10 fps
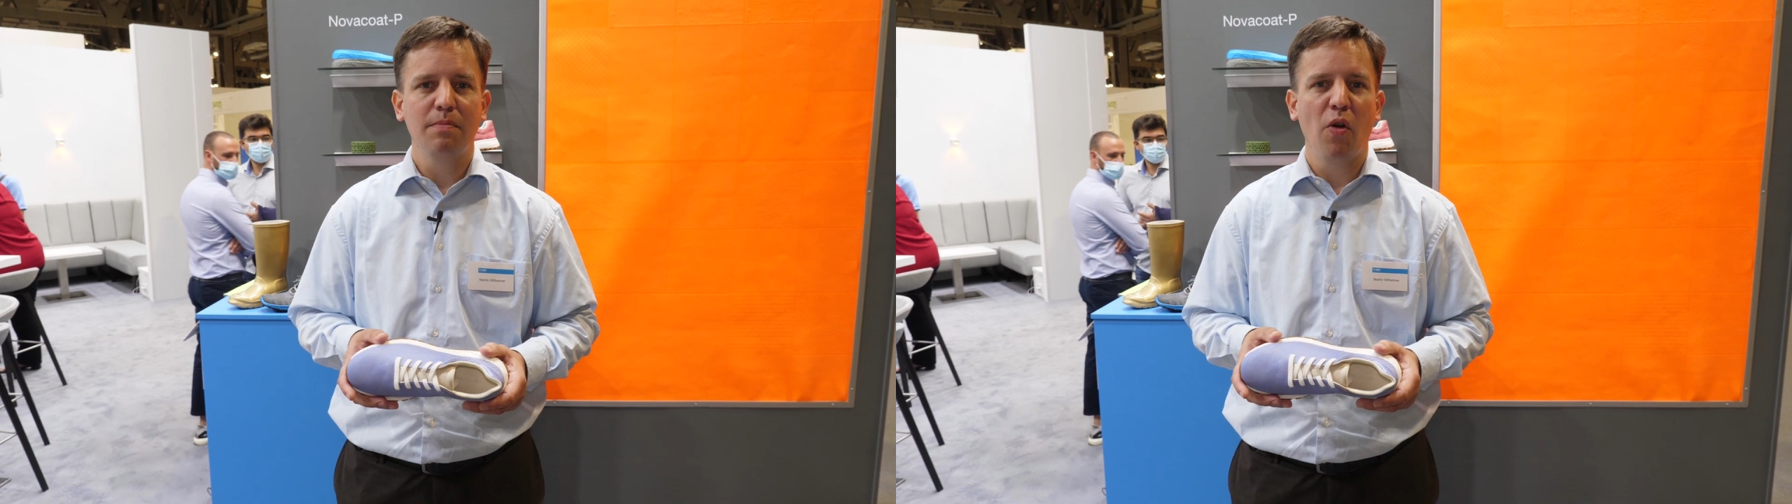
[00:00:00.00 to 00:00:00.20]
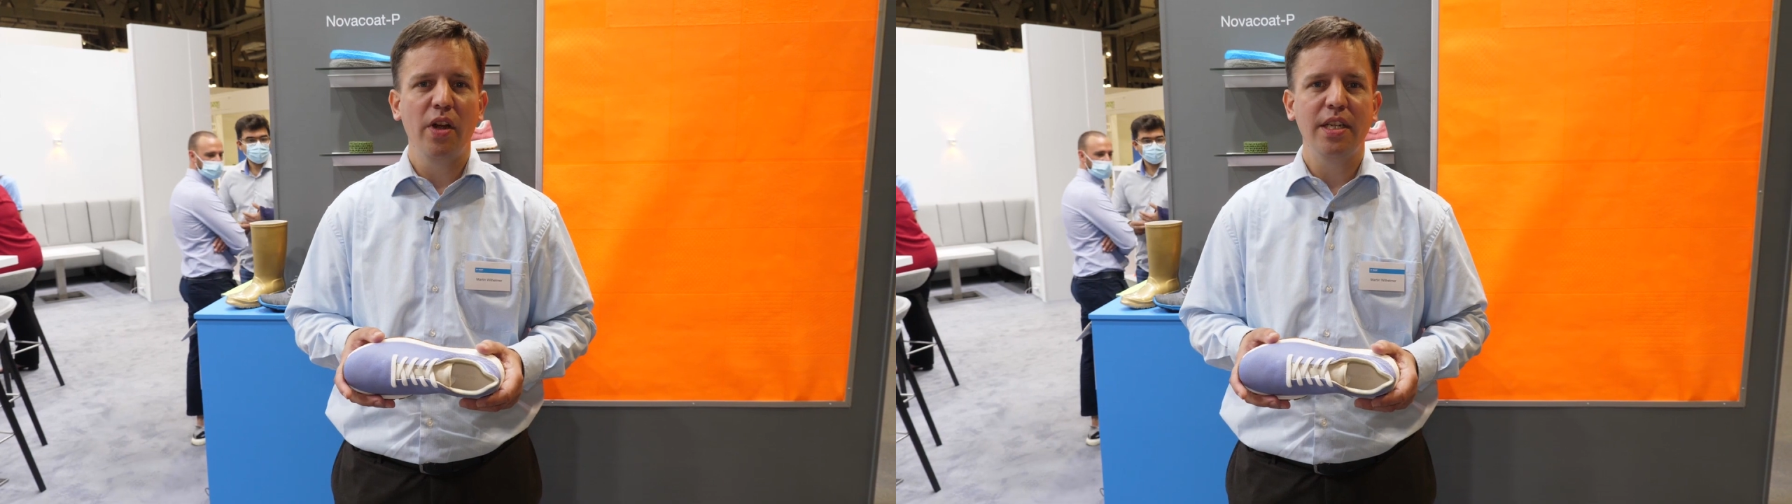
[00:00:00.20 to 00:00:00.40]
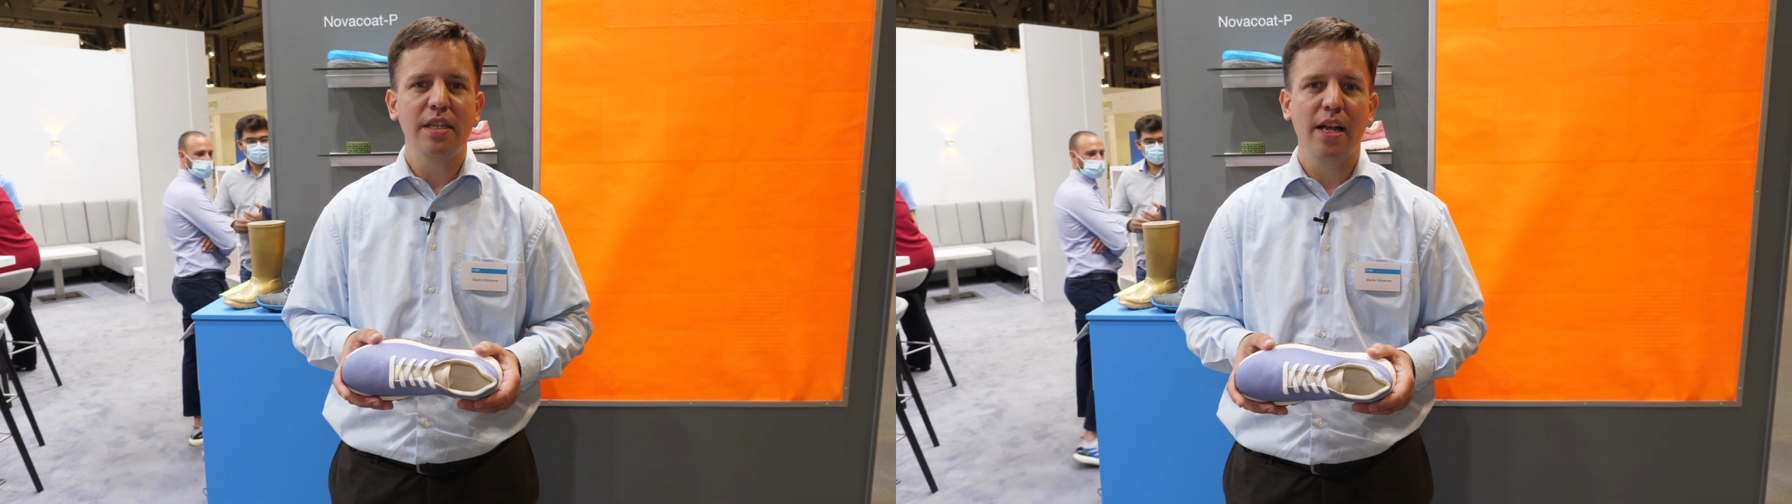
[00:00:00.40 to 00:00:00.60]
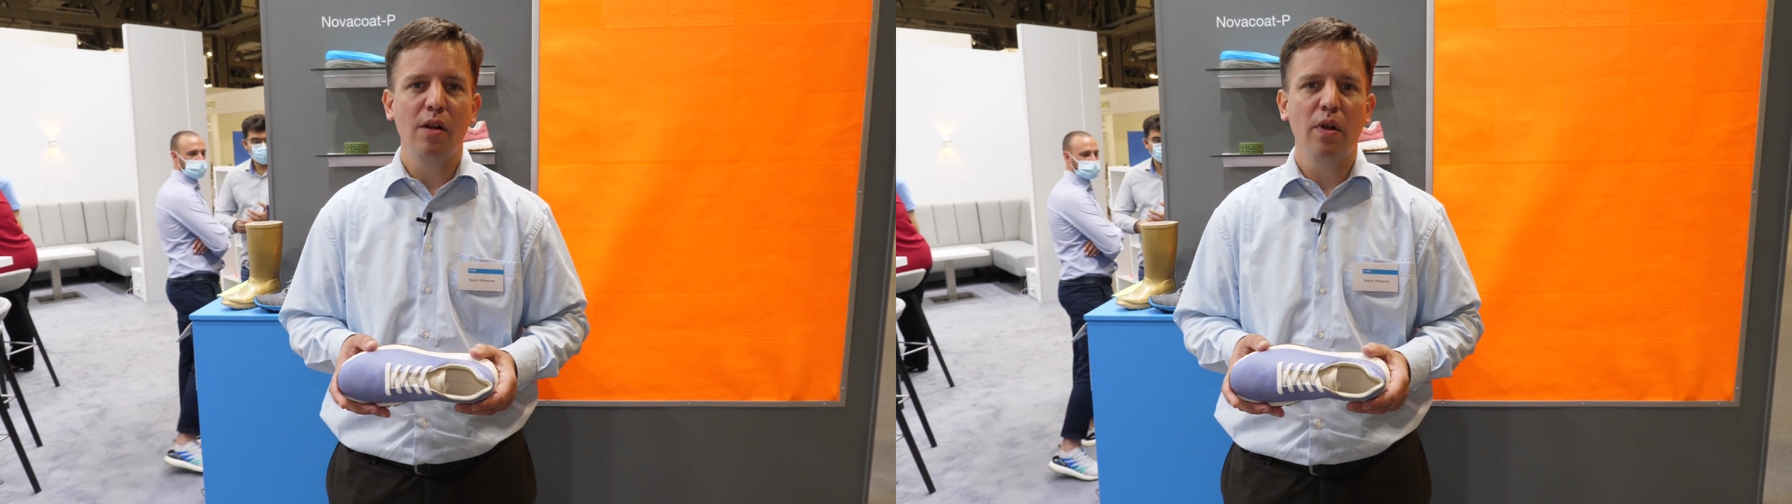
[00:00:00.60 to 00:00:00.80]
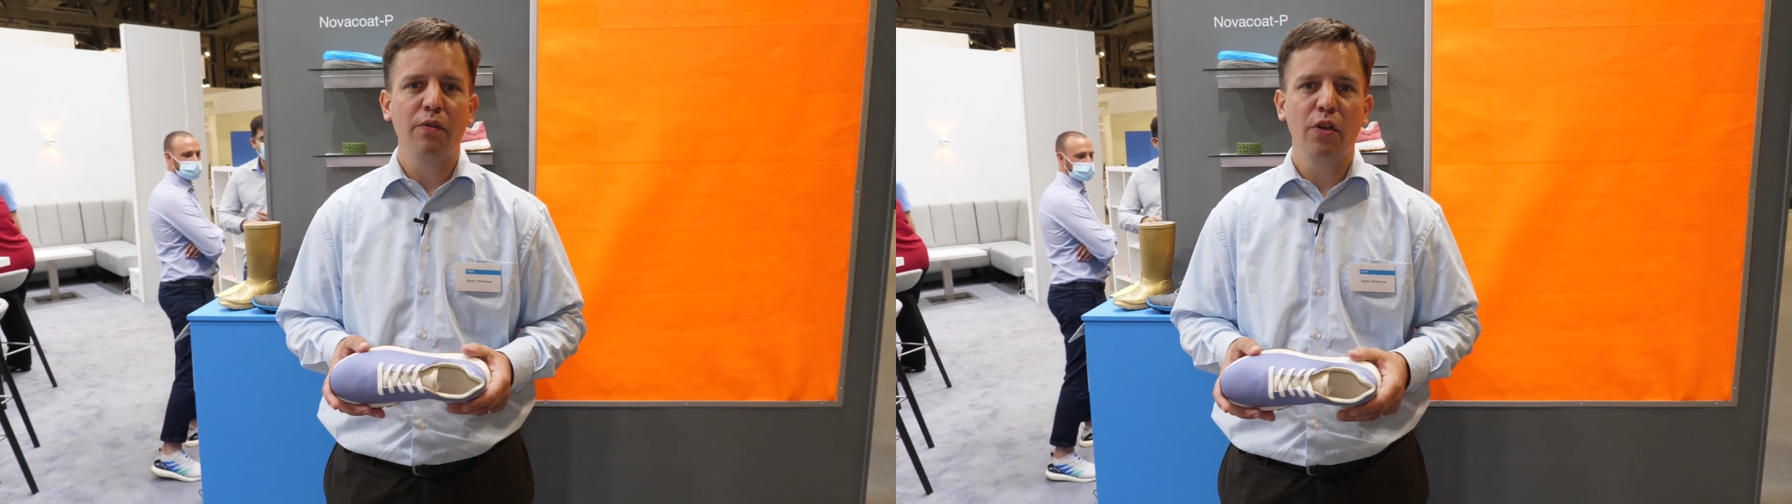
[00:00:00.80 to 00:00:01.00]
more in
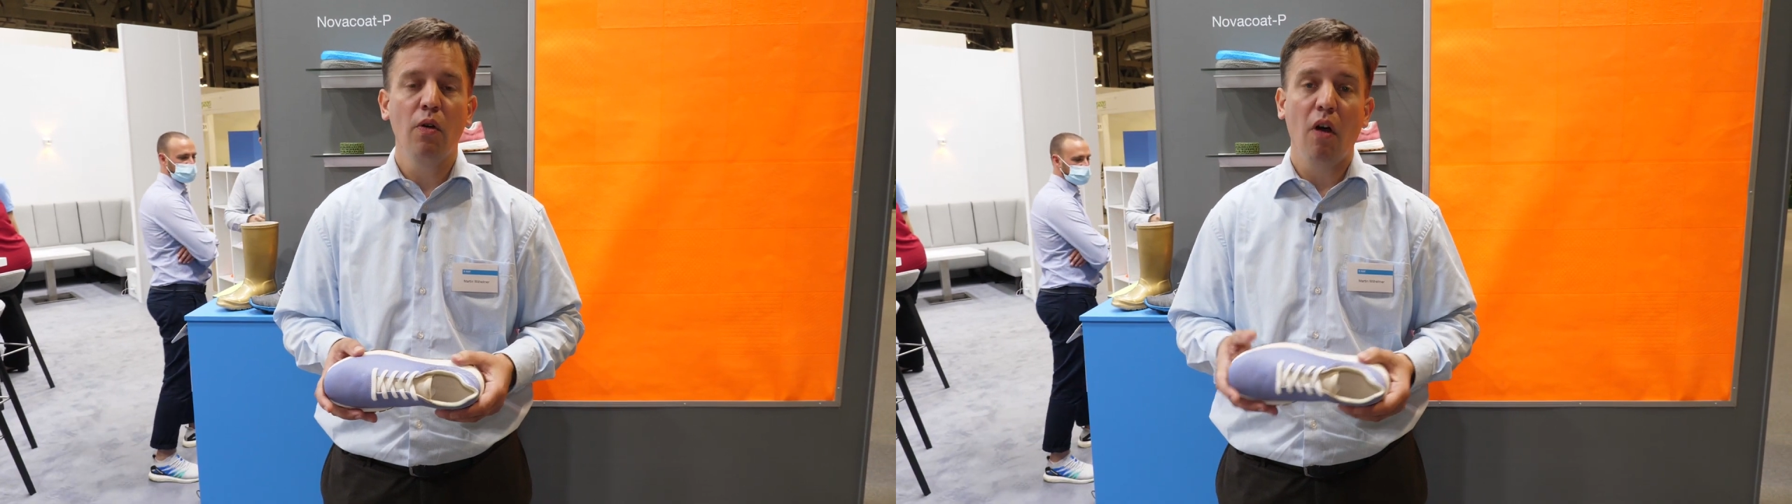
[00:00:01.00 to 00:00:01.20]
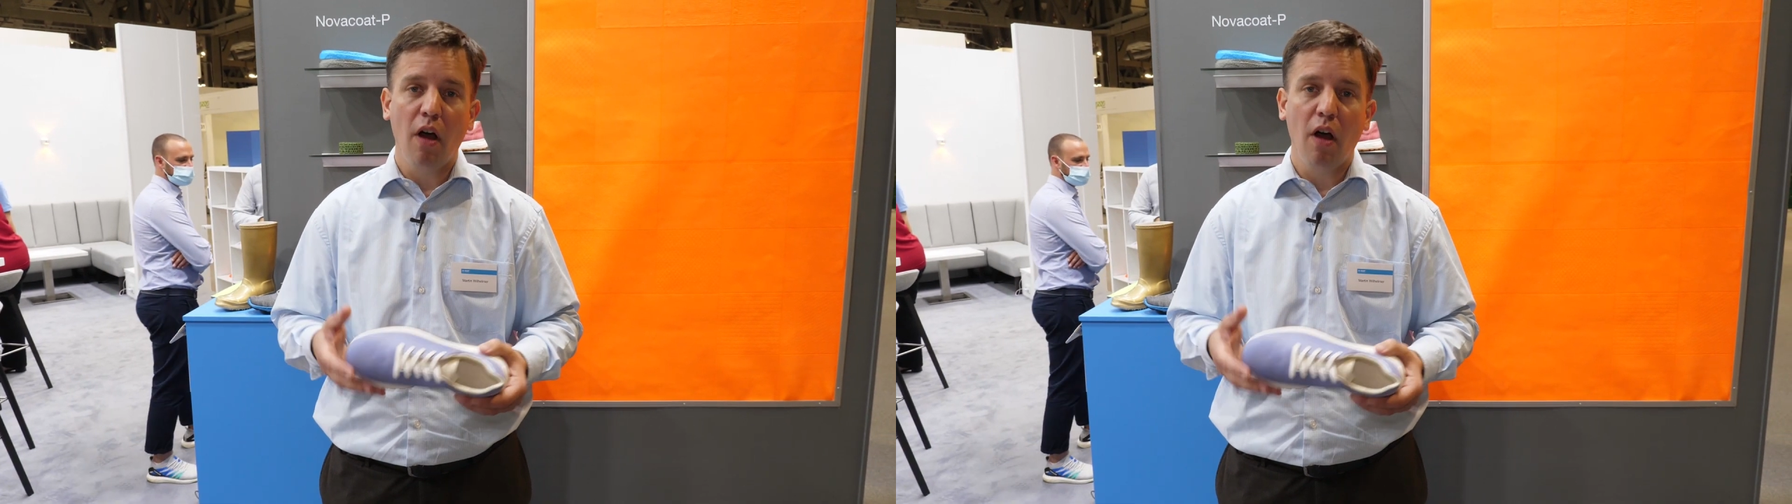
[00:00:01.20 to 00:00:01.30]
detail with you